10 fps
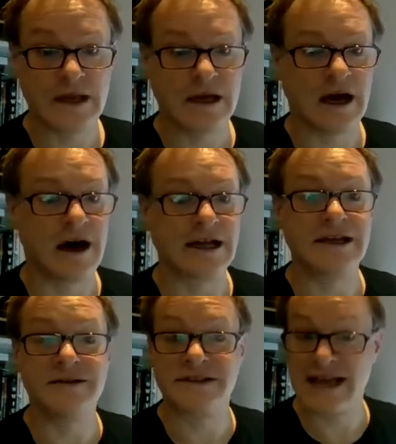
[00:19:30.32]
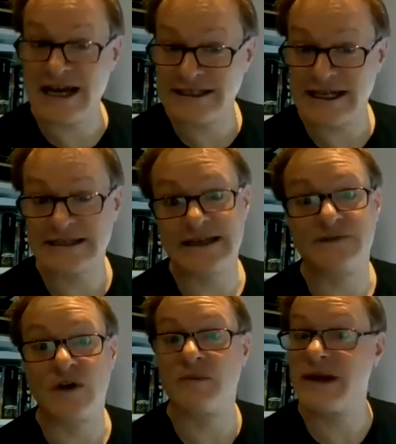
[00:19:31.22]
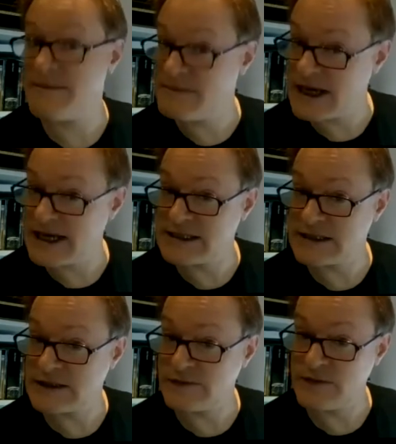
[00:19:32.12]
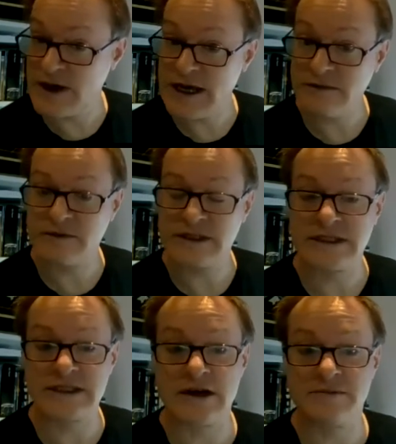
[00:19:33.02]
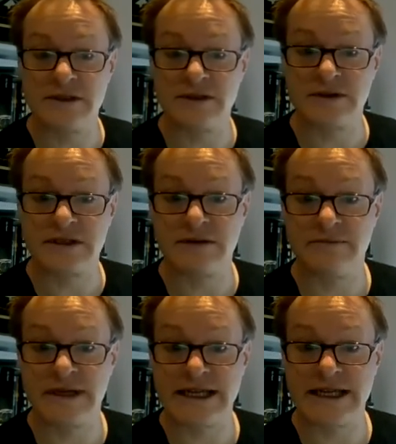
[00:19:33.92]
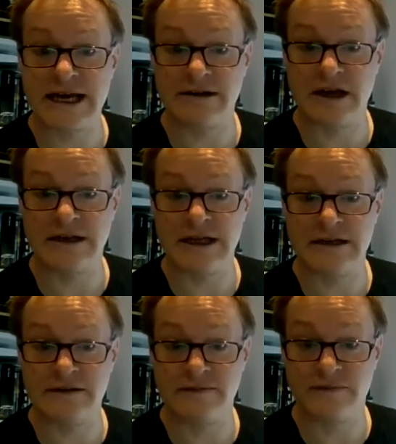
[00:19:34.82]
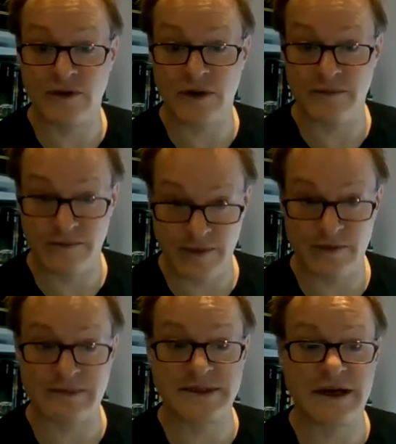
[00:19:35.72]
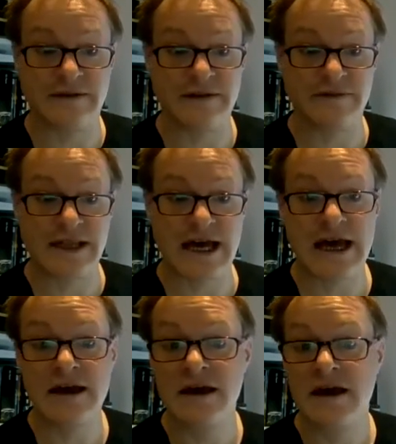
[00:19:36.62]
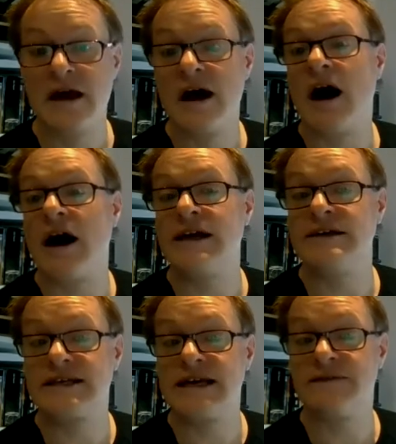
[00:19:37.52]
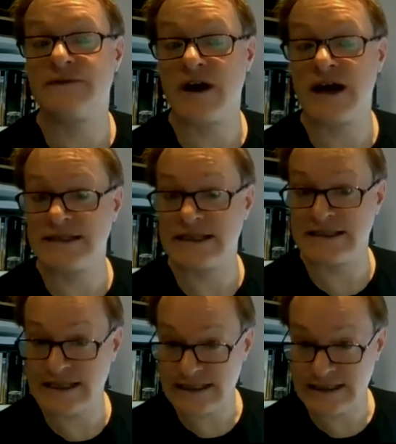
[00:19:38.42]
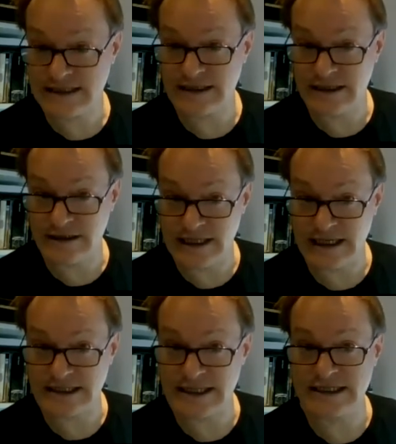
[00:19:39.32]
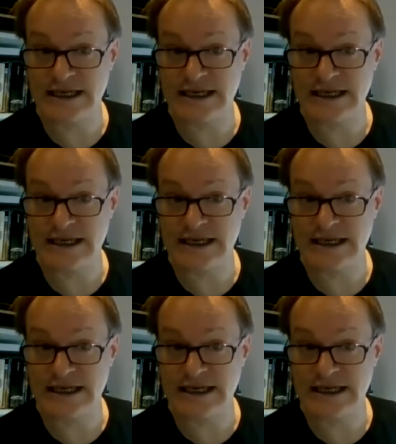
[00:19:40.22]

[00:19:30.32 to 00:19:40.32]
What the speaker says: I use the HFE Floppy emulator software, which is open source and can be downloaded from the website I've given there. I use Keir Fraser's disk utilities.